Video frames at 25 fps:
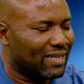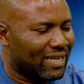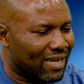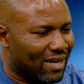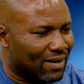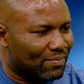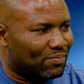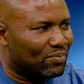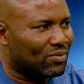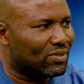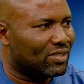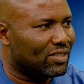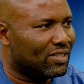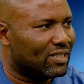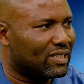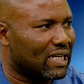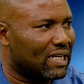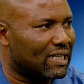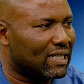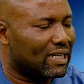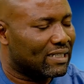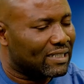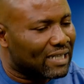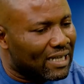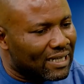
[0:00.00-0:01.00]
It happened in
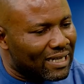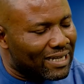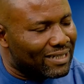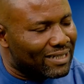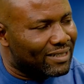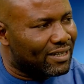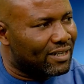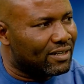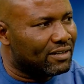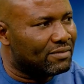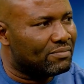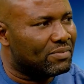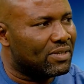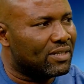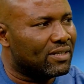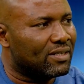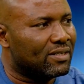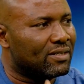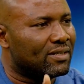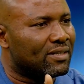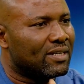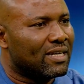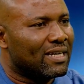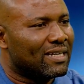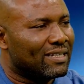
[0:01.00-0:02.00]
China. China
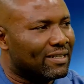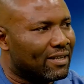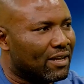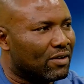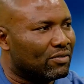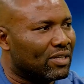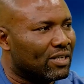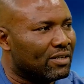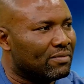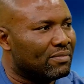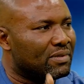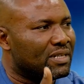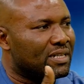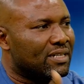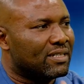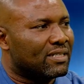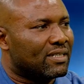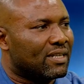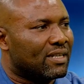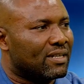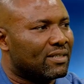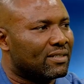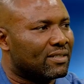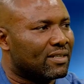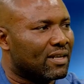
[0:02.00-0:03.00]
deliberately
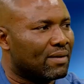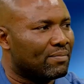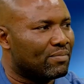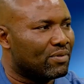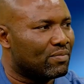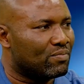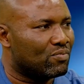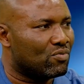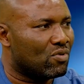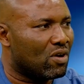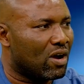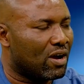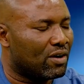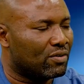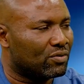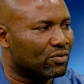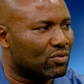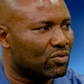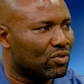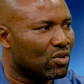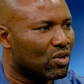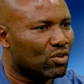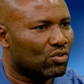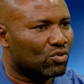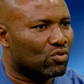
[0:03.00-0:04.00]
sends her people out
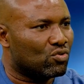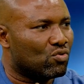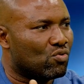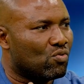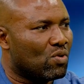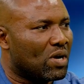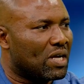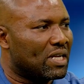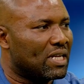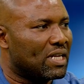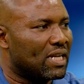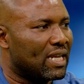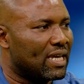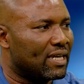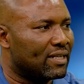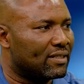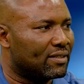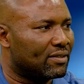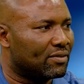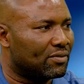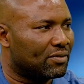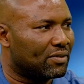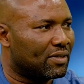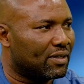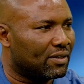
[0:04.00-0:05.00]
to go and learn
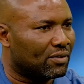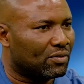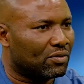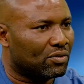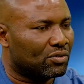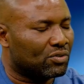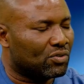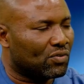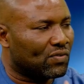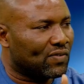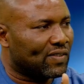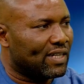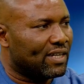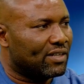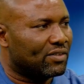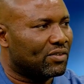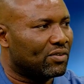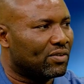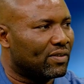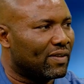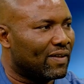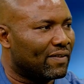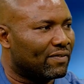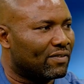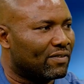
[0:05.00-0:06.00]
other cultures, learn
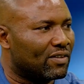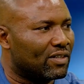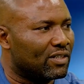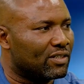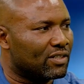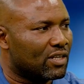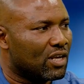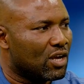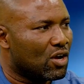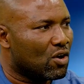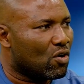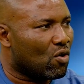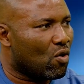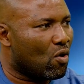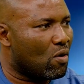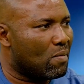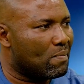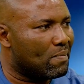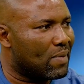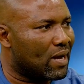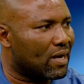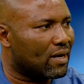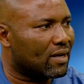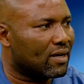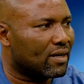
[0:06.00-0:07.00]
other things. Come
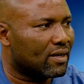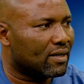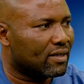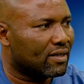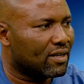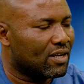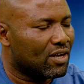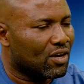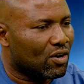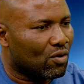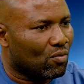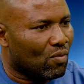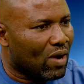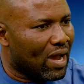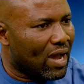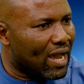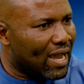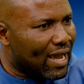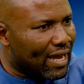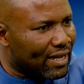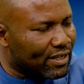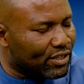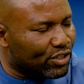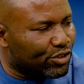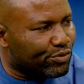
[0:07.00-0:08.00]
back. Why
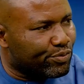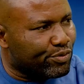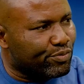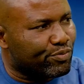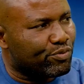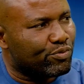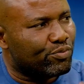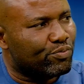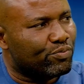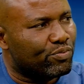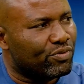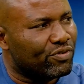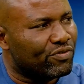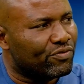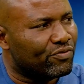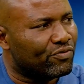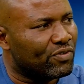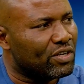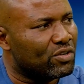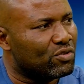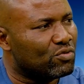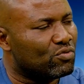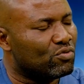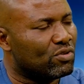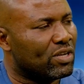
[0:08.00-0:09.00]
are these people
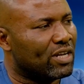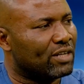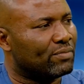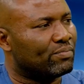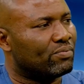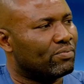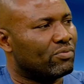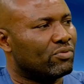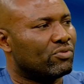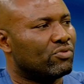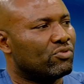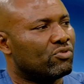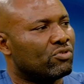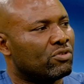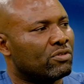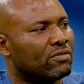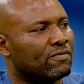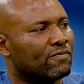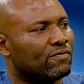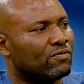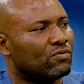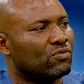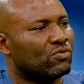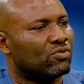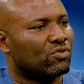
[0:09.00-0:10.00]
very good at producing
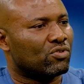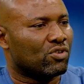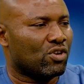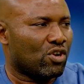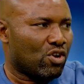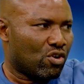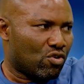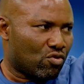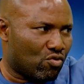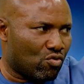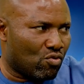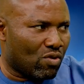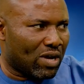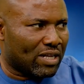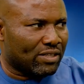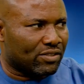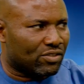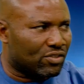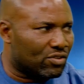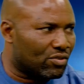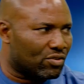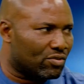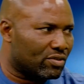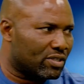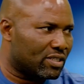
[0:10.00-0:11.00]
foods? Go and
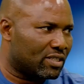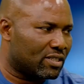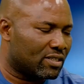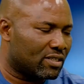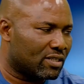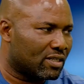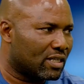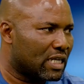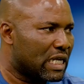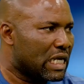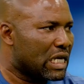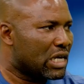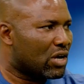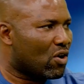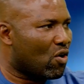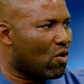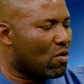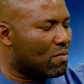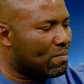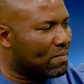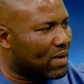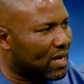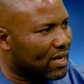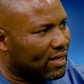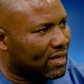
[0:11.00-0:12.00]
study.
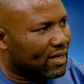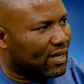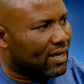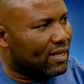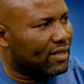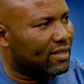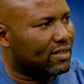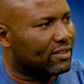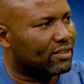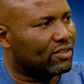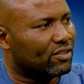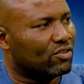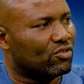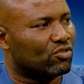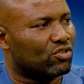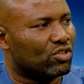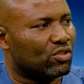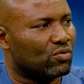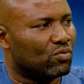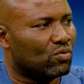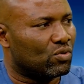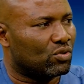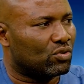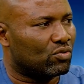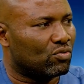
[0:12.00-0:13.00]
Come back and let us see
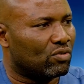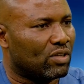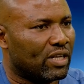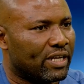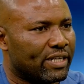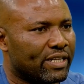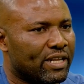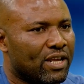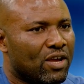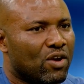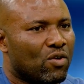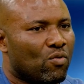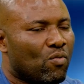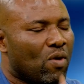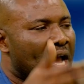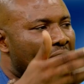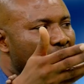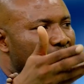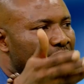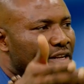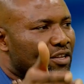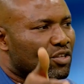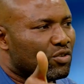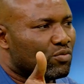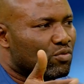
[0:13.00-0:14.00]
what to learn. Why
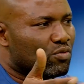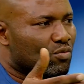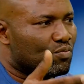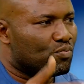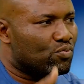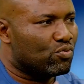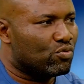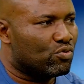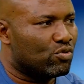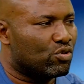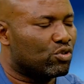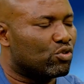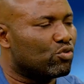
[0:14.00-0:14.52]
are these people going?